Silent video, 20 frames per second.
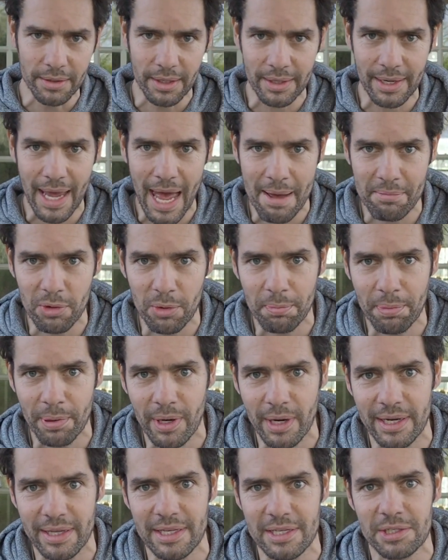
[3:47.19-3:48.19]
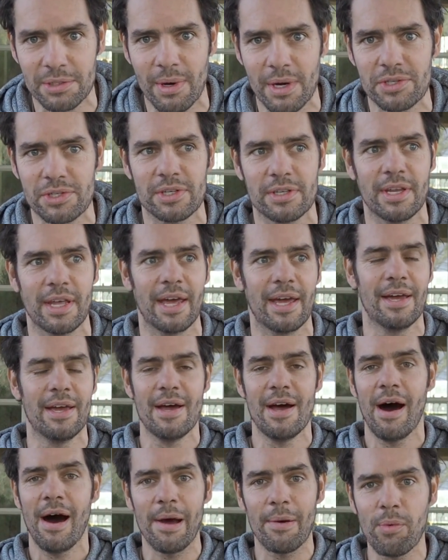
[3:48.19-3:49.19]
Campbell put in his question there,
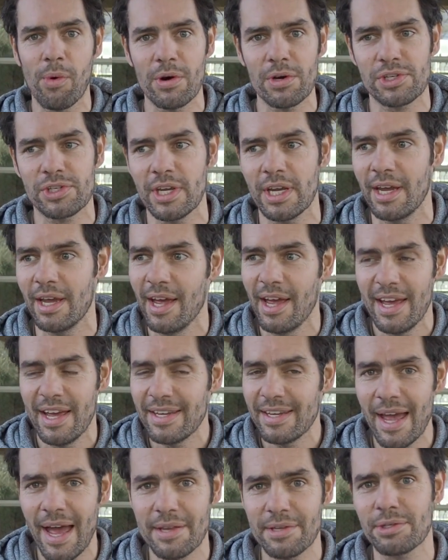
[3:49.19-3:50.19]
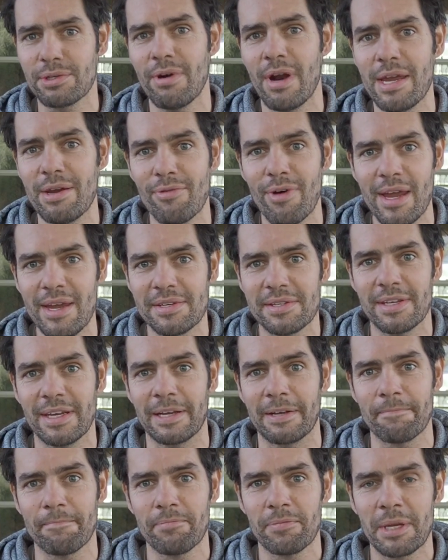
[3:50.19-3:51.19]
I watched it. Yeah, it's great
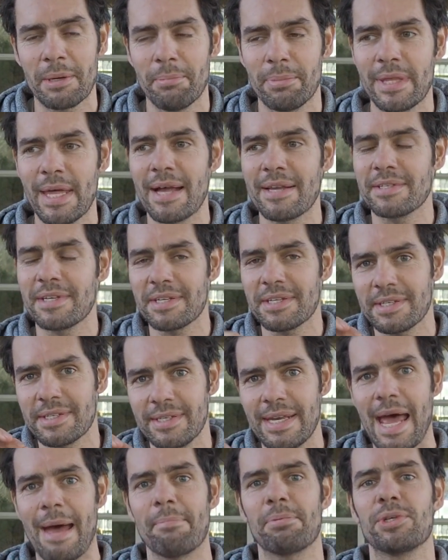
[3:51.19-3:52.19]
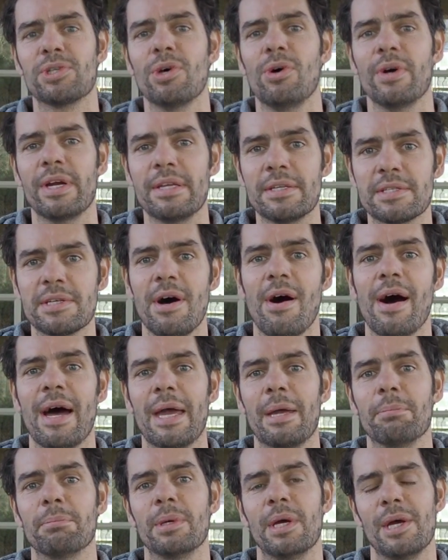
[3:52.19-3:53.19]
racing. But that's a snapshot in
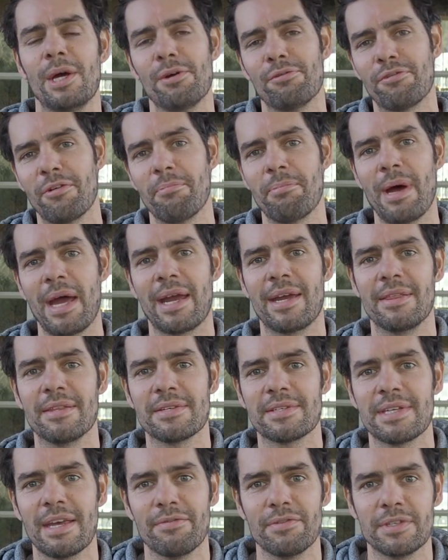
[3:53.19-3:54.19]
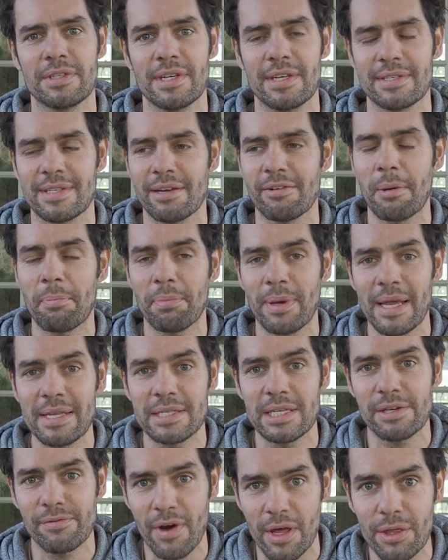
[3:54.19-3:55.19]
time from back in the 70s. There are
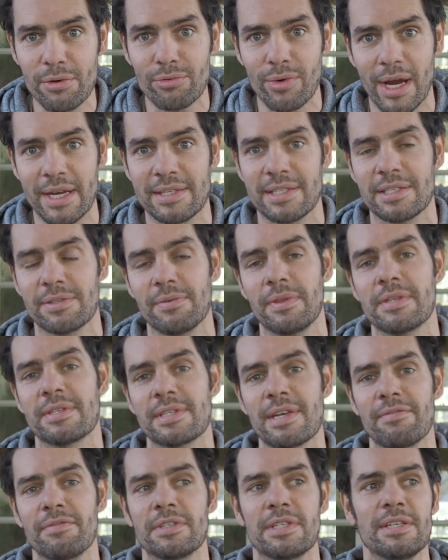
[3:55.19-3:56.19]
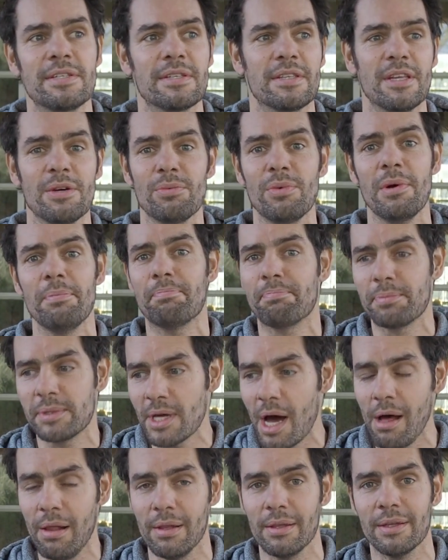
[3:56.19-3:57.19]
plenty of other races in the 70s that were
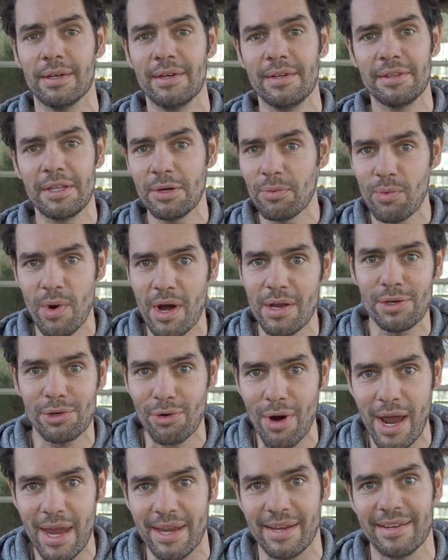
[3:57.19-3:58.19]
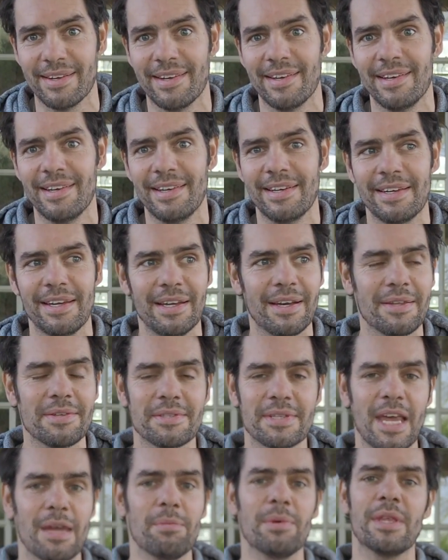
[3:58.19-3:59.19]
dull, that weren't great.
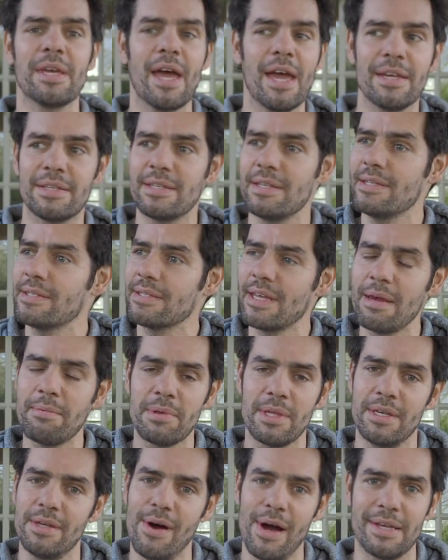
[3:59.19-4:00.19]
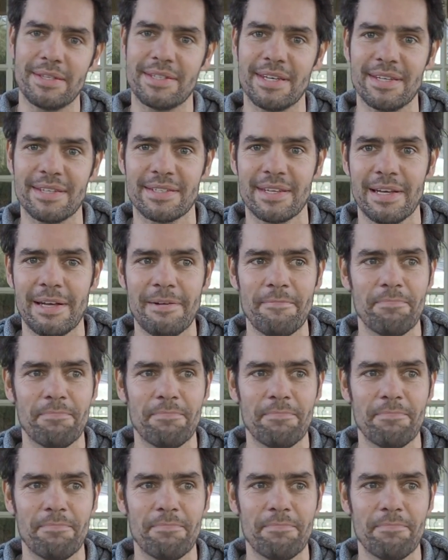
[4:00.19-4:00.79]
Same with the 80s, same with the 90s.